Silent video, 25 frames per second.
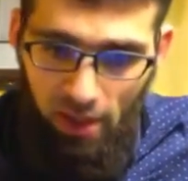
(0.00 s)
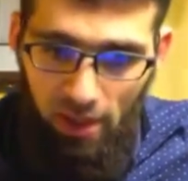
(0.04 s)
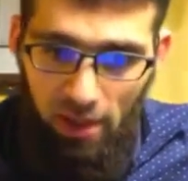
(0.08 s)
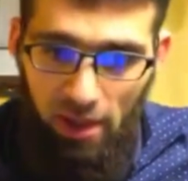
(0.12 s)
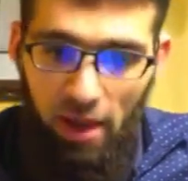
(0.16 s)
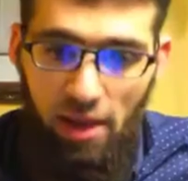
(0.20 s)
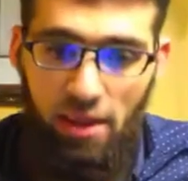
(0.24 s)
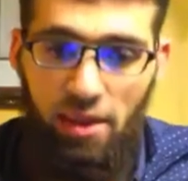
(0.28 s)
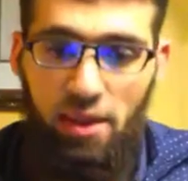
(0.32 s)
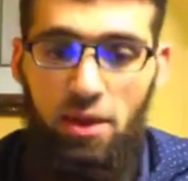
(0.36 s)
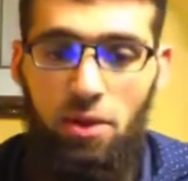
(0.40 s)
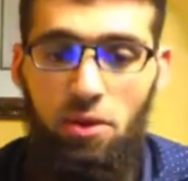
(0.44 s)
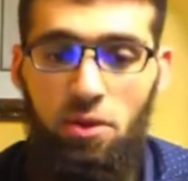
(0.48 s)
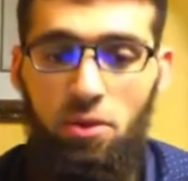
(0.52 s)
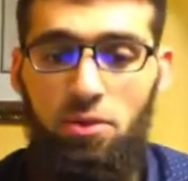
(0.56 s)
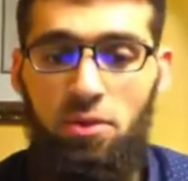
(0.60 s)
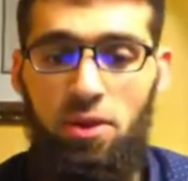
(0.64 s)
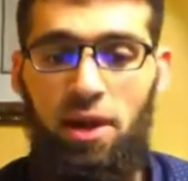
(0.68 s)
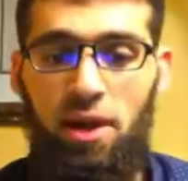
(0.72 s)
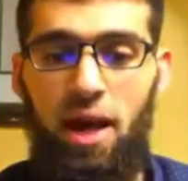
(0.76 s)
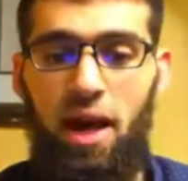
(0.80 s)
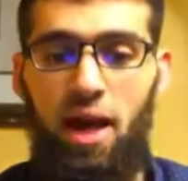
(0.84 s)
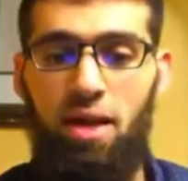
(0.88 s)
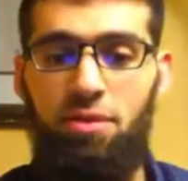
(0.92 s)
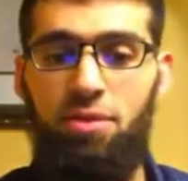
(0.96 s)
And they only
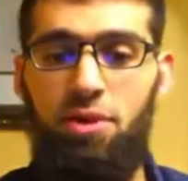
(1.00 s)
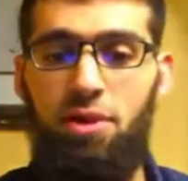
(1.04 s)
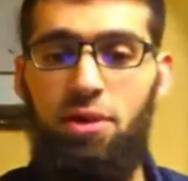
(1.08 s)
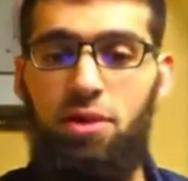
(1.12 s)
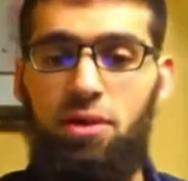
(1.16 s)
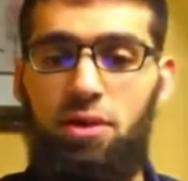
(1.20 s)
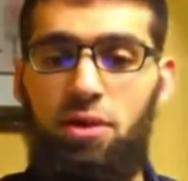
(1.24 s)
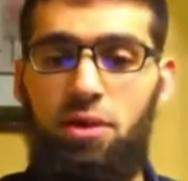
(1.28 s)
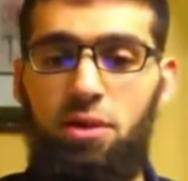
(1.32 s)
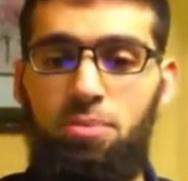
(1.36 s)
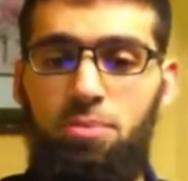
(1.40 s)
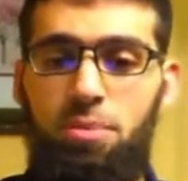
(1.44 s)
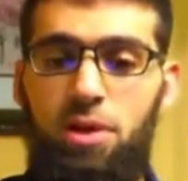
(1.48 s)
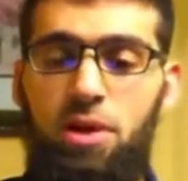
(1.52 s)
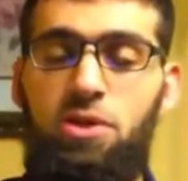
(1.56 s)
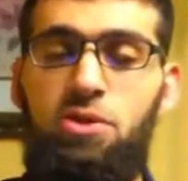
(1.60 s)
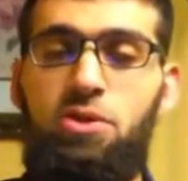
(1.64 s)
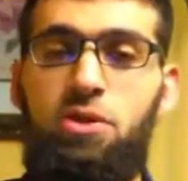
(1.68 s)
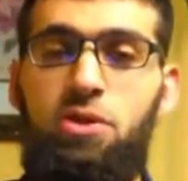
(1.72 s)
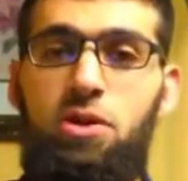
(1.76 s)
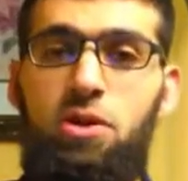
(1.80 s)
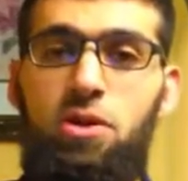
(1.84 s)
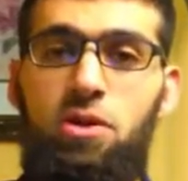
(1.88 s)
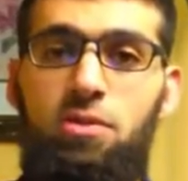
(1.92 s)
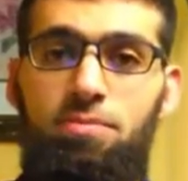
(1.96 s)
have a clear
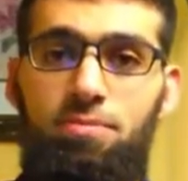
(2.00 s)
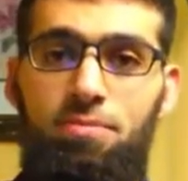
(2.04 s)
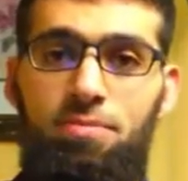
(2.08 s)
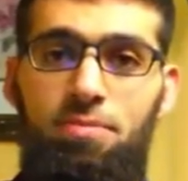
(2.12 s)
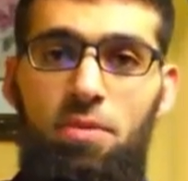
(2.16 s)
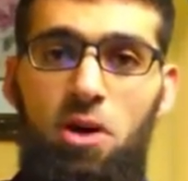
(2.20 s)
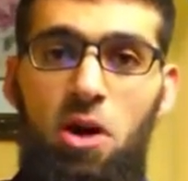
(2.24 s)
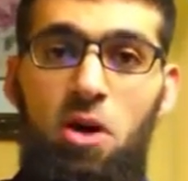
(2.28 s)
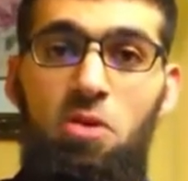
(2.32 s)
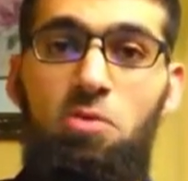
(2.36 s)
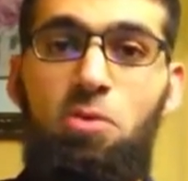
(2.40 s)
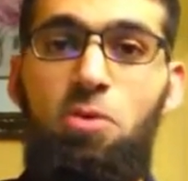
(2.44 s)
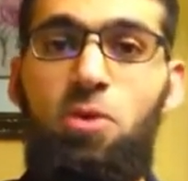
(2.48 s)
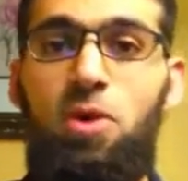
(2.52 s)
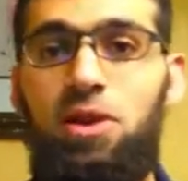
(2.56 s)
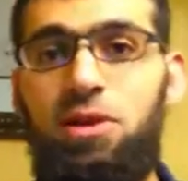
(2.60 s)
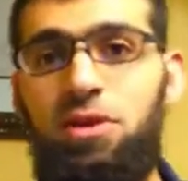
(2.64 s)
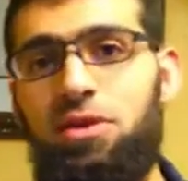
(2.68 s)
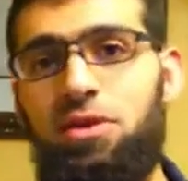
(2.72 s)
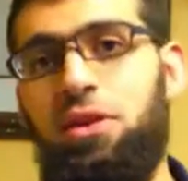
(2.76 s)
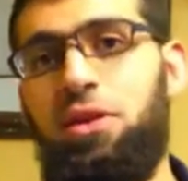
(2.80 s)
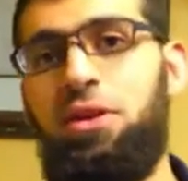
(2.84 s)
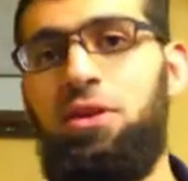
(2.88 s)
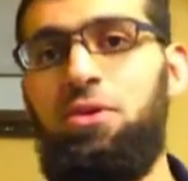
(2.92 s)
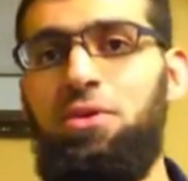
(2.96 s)
picture of what
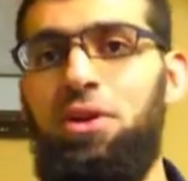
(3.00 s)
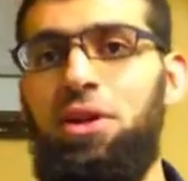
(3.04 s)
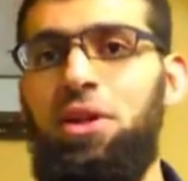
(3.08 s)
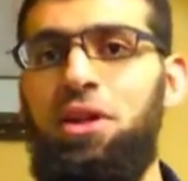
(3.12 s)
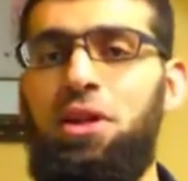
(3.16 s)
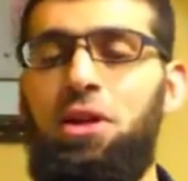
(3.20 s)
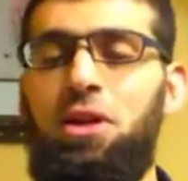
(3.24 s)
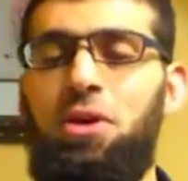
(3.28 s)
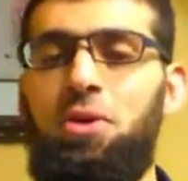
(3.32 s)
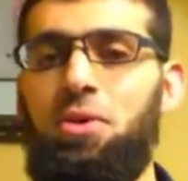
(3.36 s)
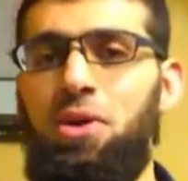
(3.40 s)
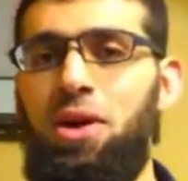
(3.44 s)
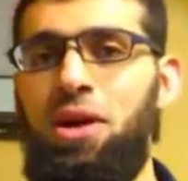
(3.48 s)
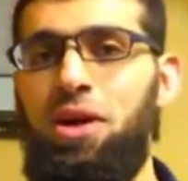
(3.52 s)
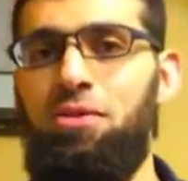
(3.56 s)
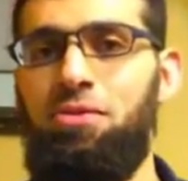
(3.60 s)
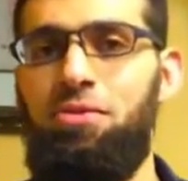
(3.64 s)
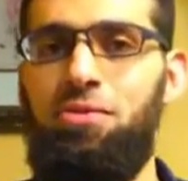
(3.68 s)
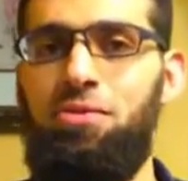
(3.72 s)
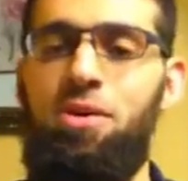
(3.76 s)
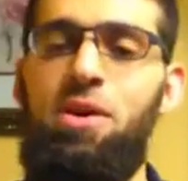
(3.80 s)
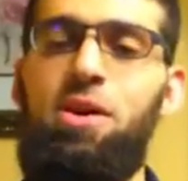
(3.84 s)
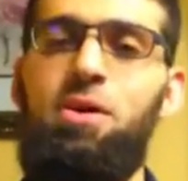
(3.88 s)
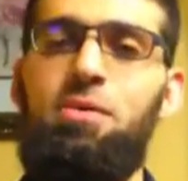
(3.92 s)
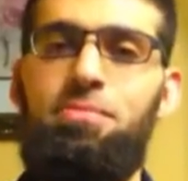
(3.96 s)
they're running away
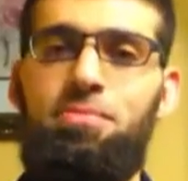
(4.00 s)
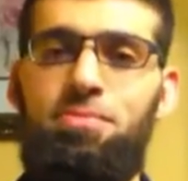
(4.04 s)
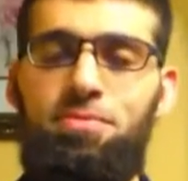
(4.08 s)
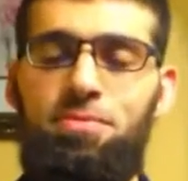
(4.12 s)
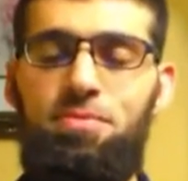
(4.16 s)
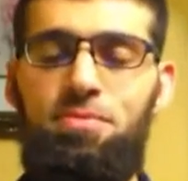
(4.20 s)
from.